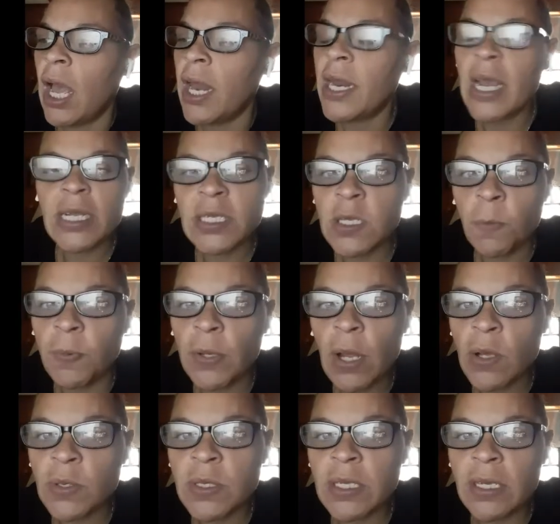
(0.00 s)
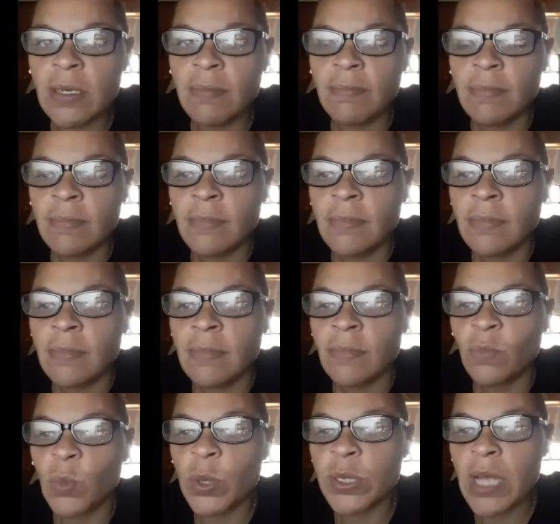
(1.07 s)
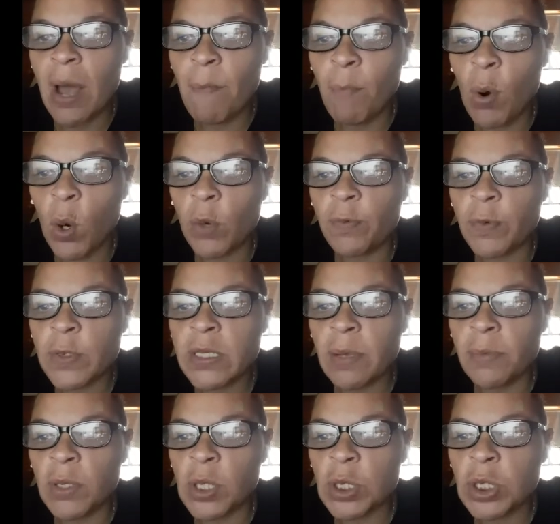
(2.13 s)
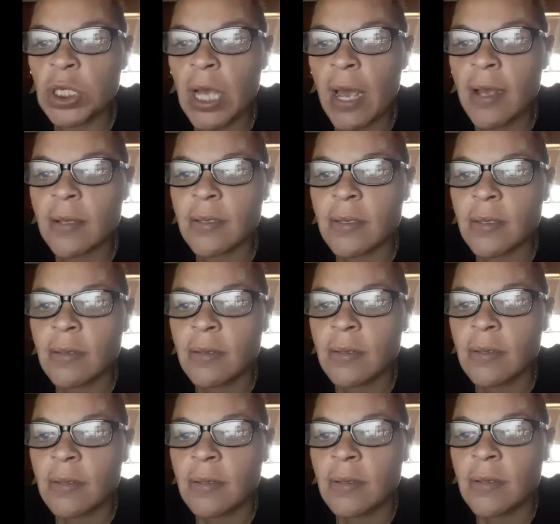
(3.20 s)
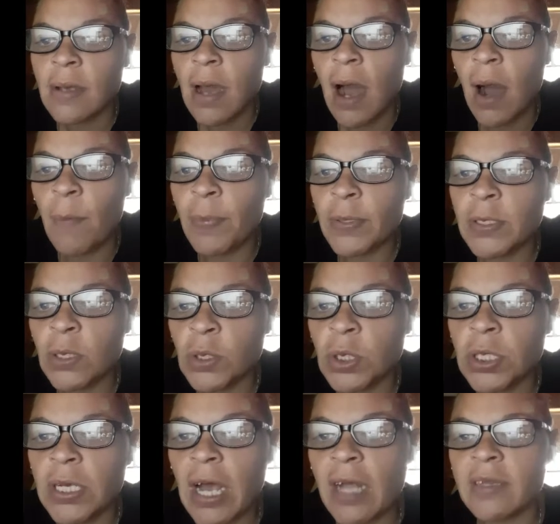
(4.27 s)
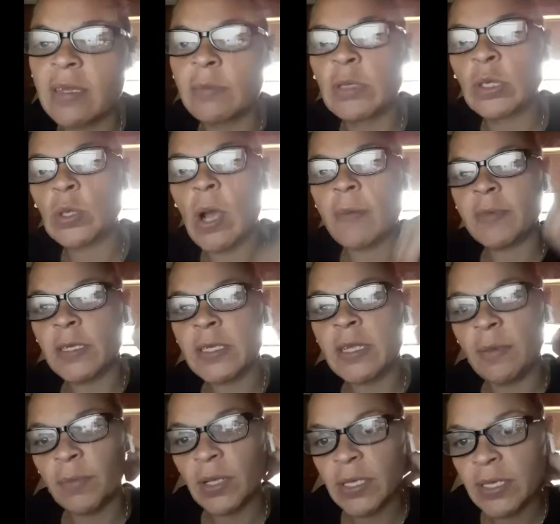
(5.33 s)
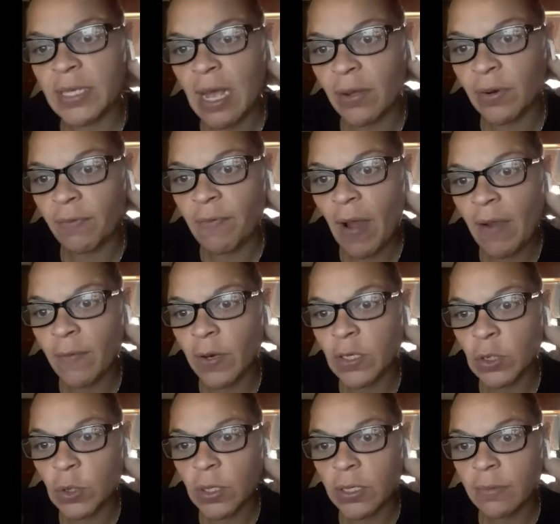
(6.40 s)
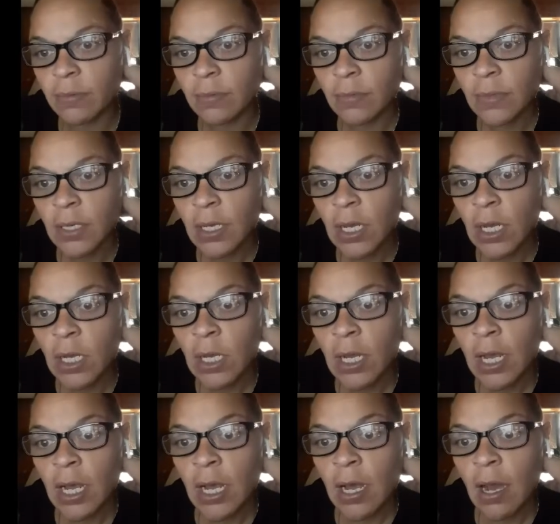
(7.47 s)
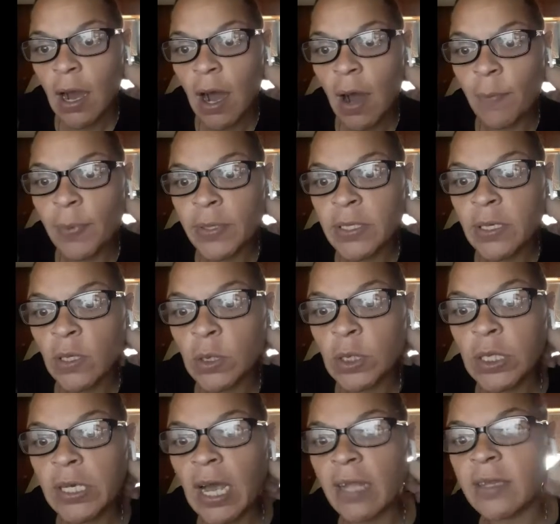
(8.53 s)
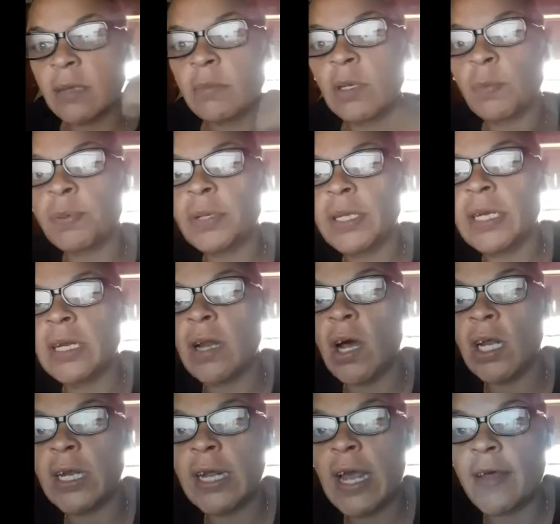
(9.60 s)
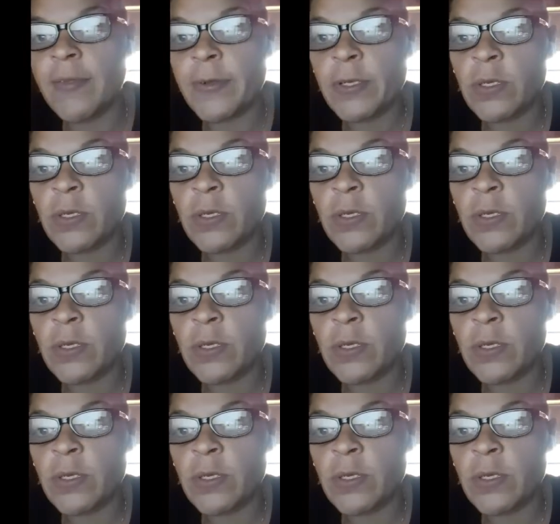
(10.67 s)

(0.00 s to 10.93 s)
Nancy Pelosi was on board for stimulus checks up until she got them to drop the stimulus down to $500. Up until she got them depleted altogether.